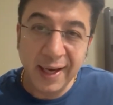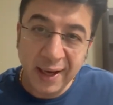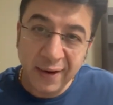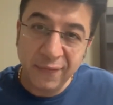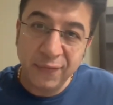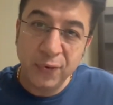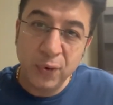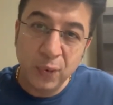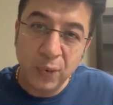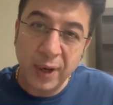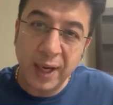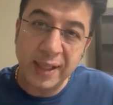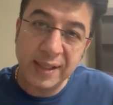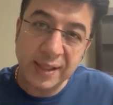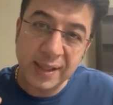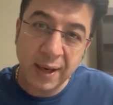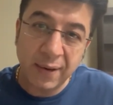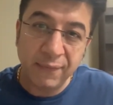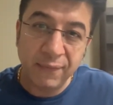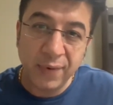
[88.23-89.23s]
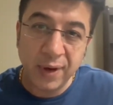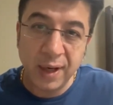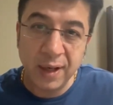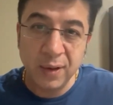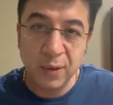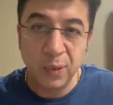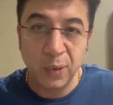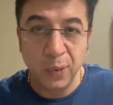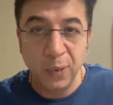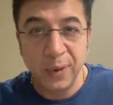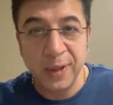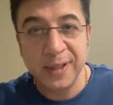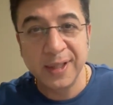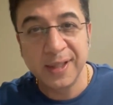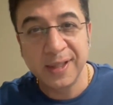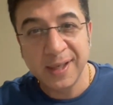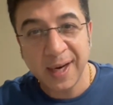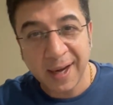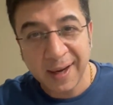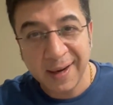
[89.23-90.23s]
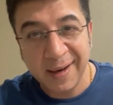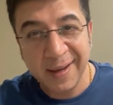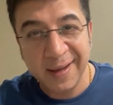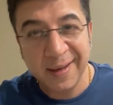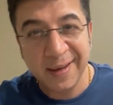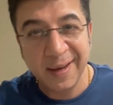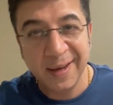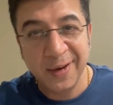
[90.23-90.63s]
if you are someone who is struggling